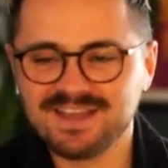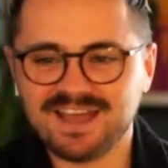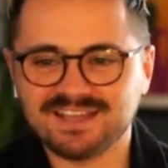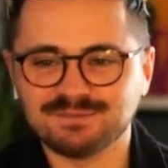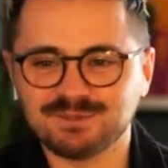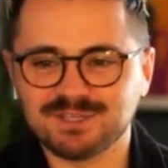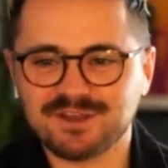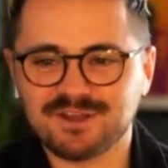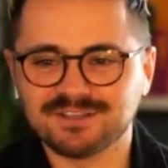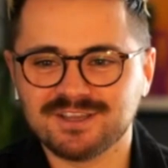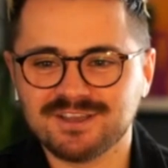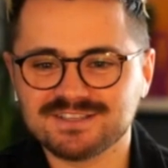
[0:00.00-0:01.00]
And I mean, it
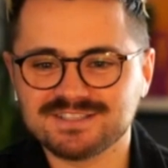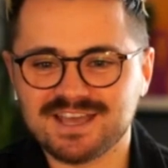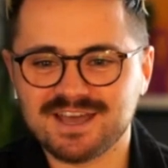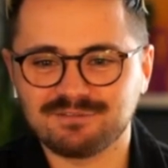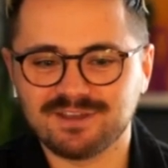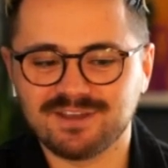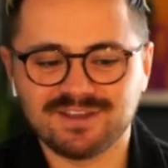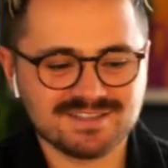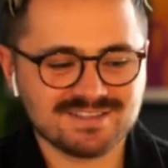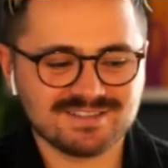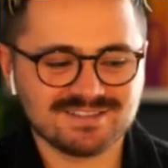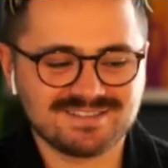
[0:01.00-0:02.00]
can't hurt to have a
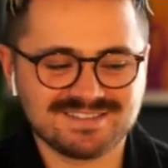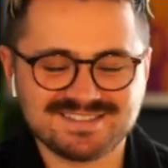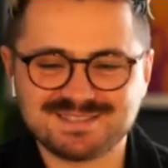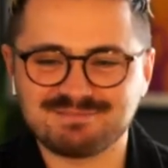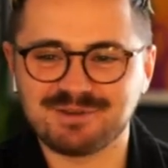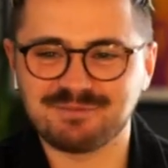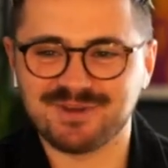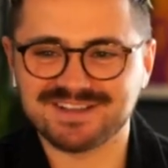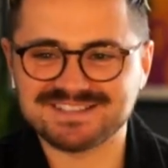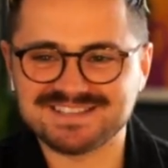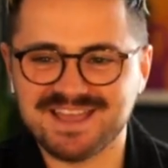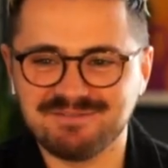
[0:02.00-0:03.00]

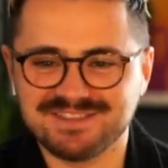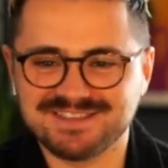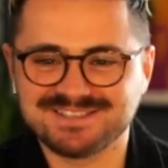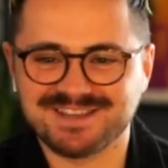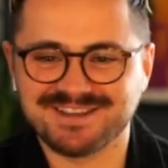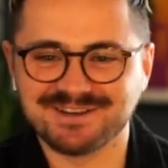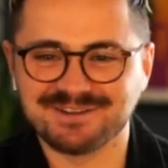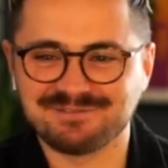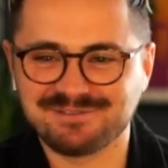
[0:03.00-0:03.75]
Spielberg's name in the title of the film.